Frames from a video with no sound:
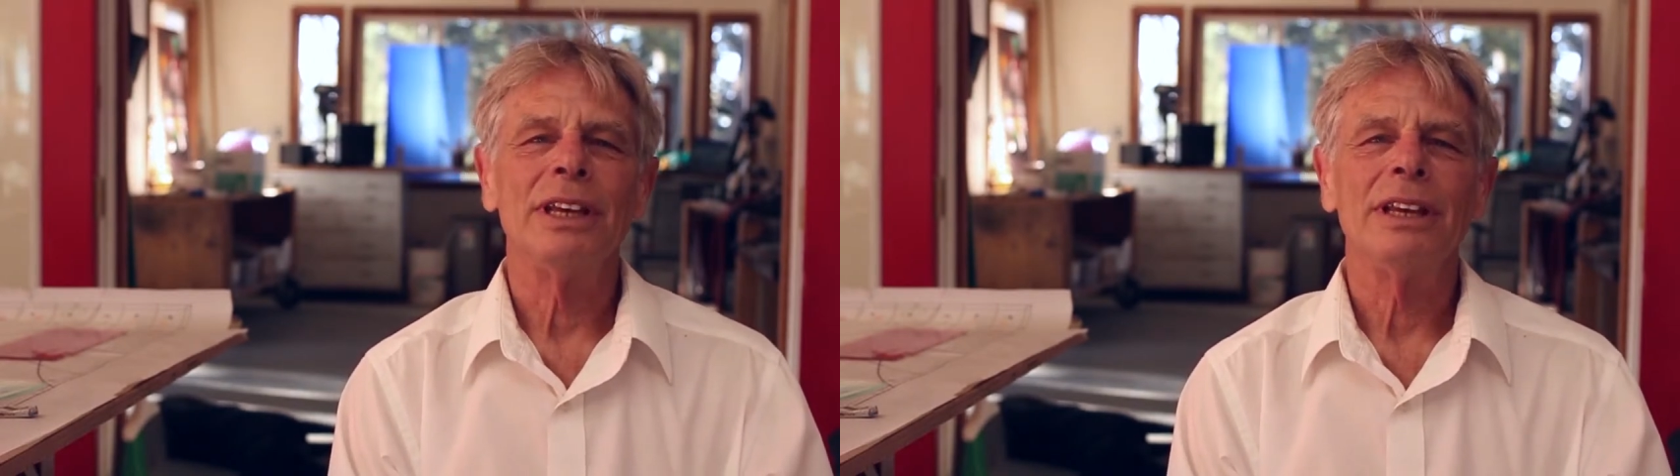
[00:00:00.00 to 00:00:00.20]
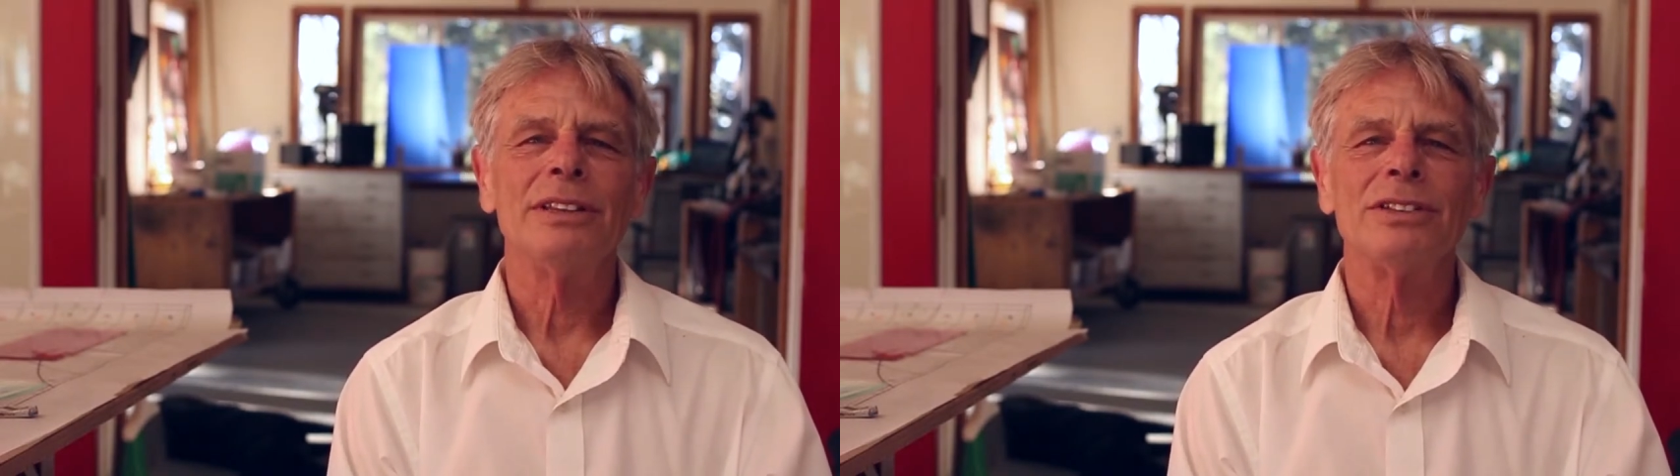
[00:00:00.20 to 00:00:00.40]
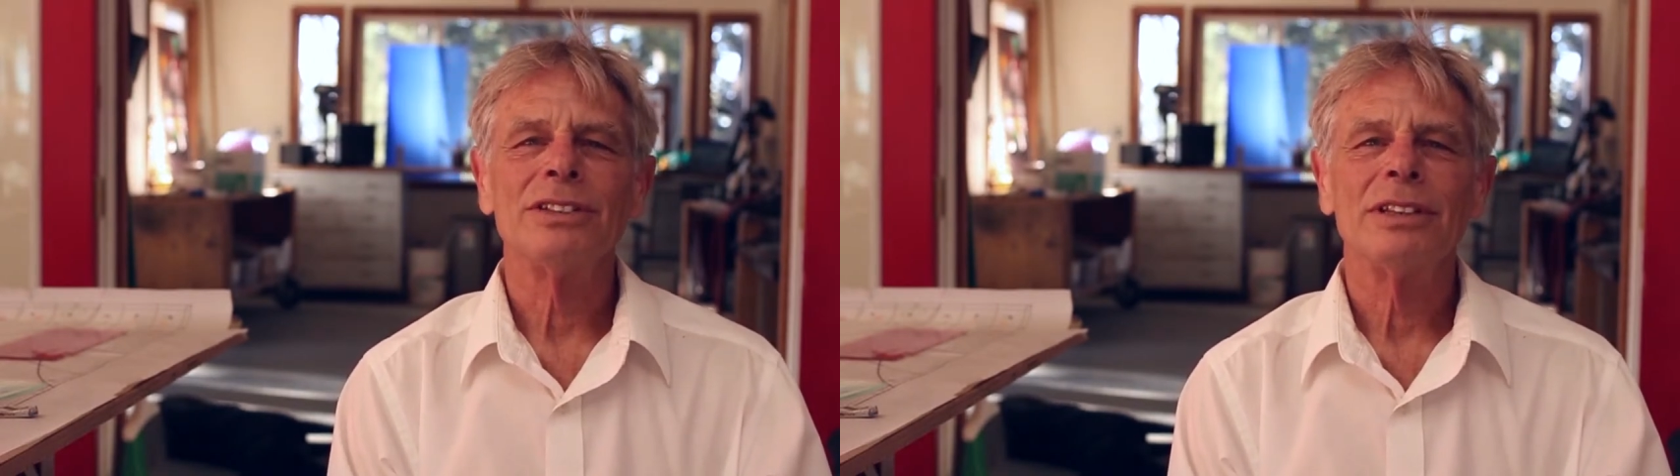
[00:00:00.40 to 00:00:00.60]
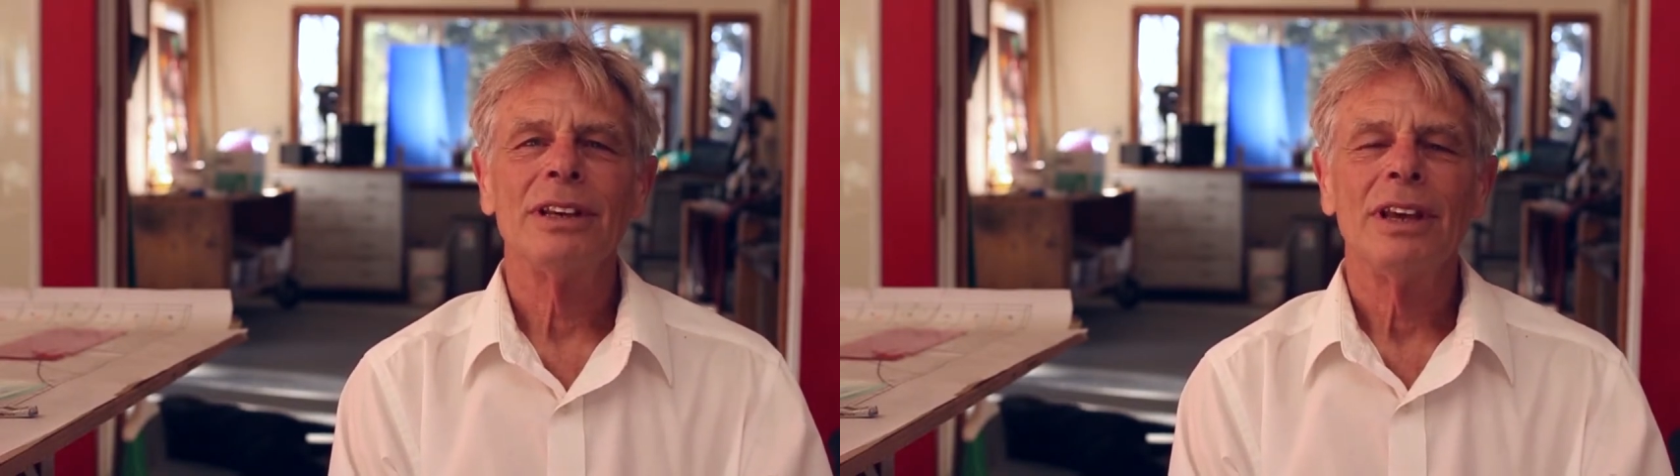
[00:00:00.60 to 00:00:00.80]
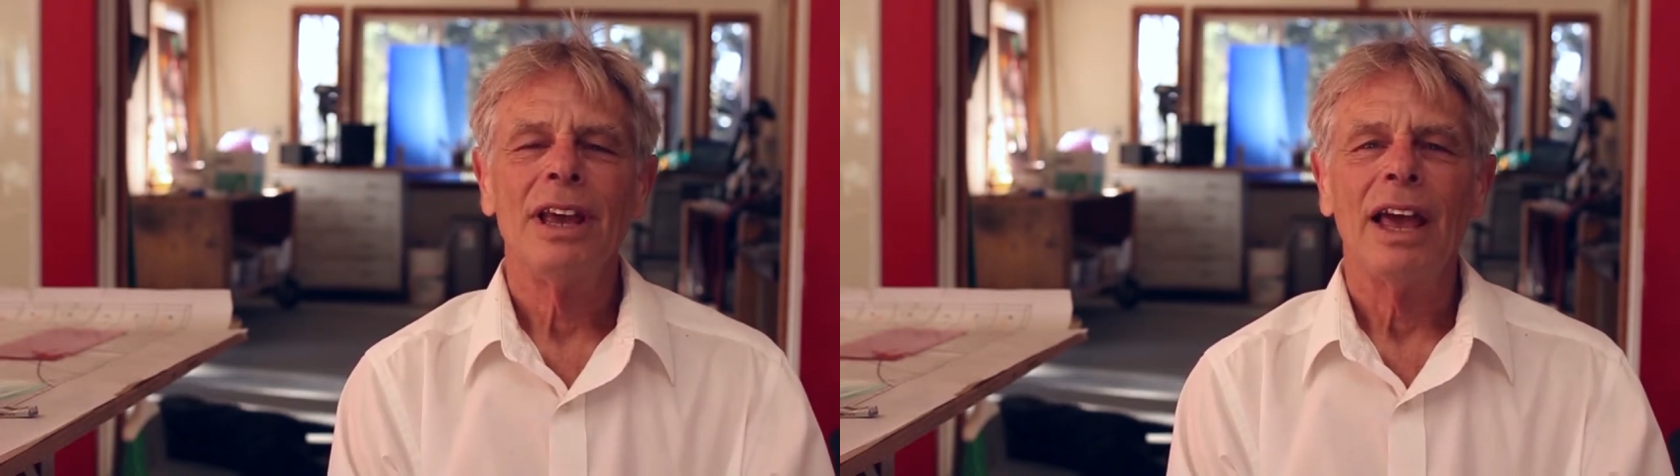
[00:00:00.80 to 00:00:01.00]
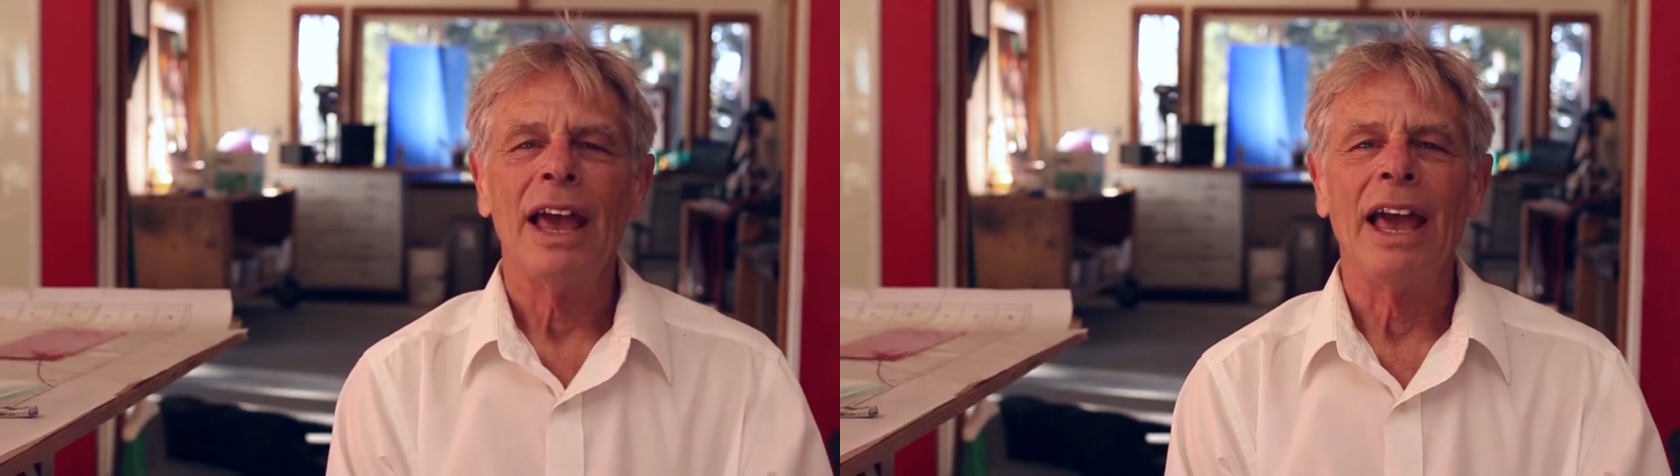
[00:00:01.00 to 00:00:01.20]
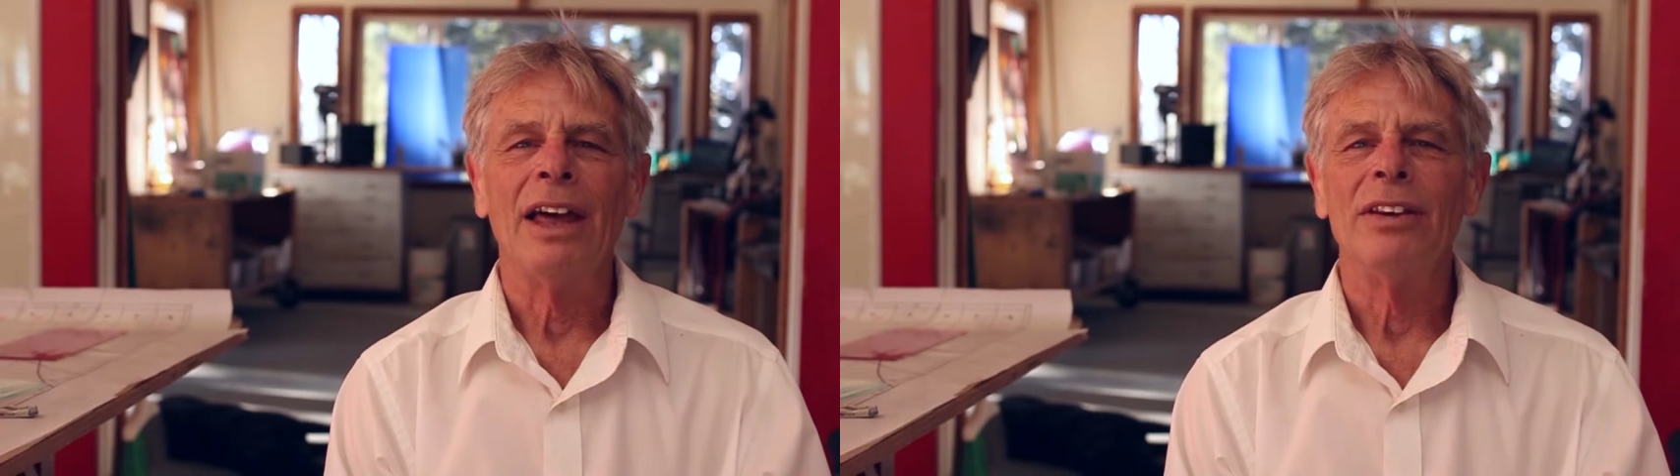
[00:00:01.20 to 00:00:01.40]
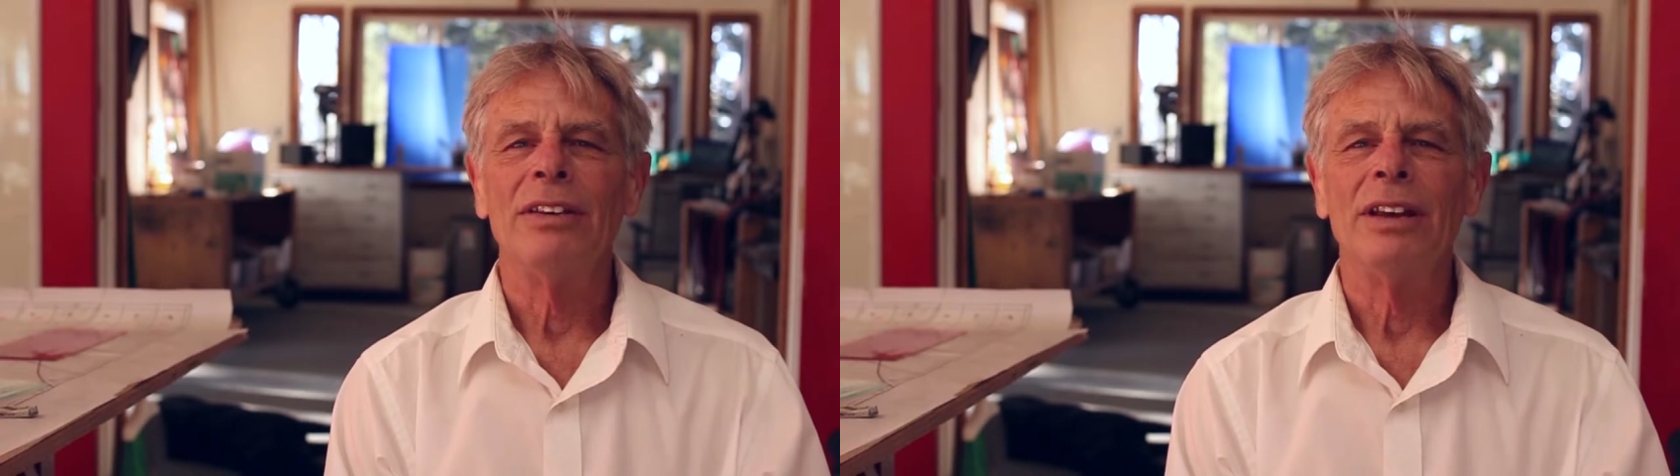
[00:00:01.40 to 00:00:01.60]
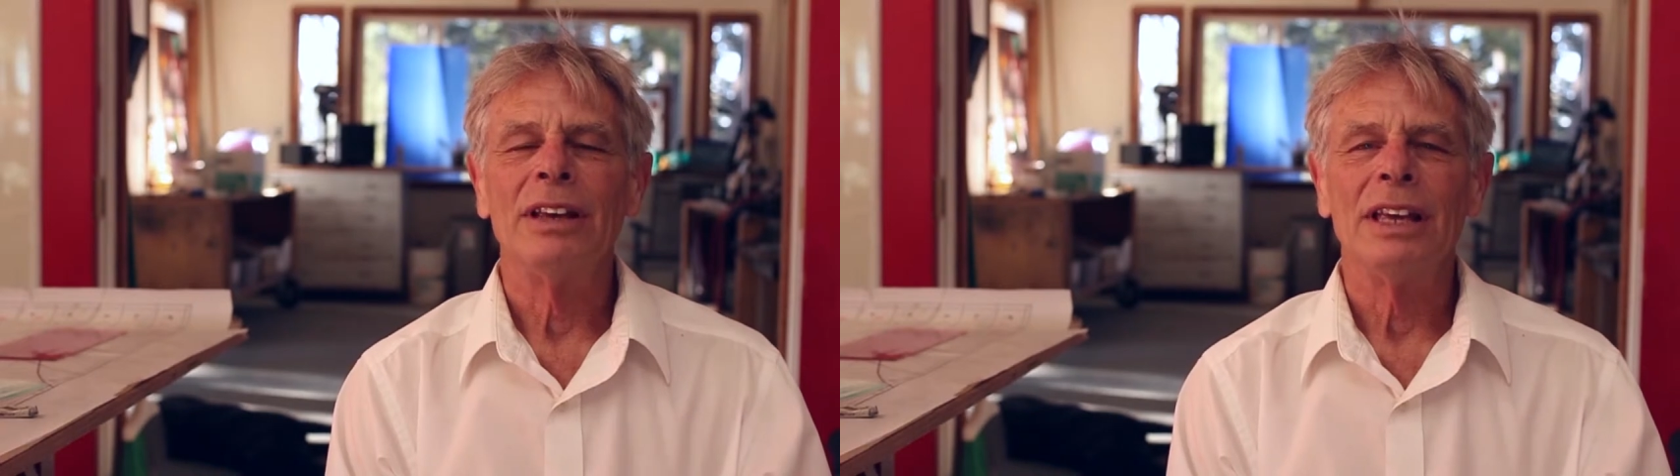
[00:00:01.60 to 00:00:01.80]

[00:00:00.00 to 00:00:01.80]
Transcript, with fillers: needs. And